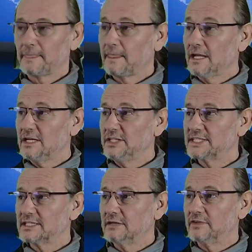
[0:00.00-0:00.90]

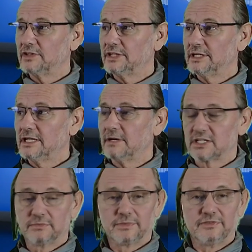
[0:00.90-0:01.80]
E-discovery in
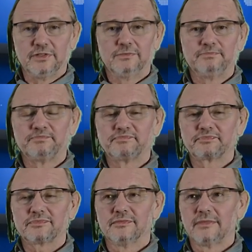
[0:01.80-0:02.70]
Microsoft Purview.
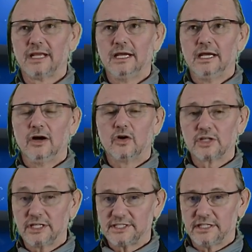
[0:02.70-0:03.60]

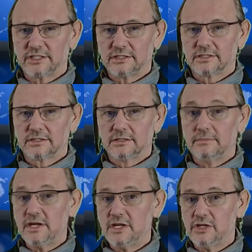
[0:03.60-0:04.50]
Organizations
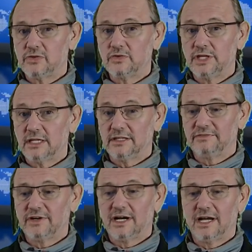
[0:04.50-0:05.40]
may need to
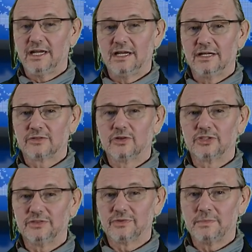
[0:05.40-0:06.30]
identify and collect
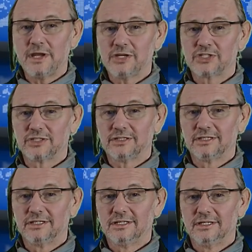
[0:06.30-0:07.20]
information
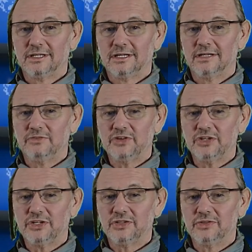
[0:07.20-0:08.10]

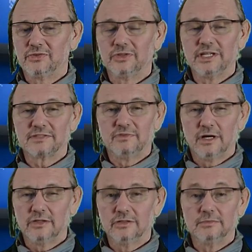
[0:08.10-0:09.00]
with today's
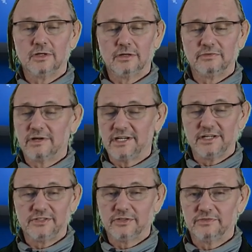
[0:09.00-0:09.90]
volume of
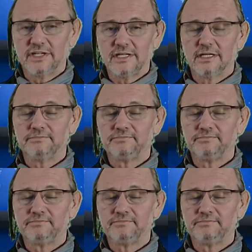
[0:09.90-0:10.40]
variety of data.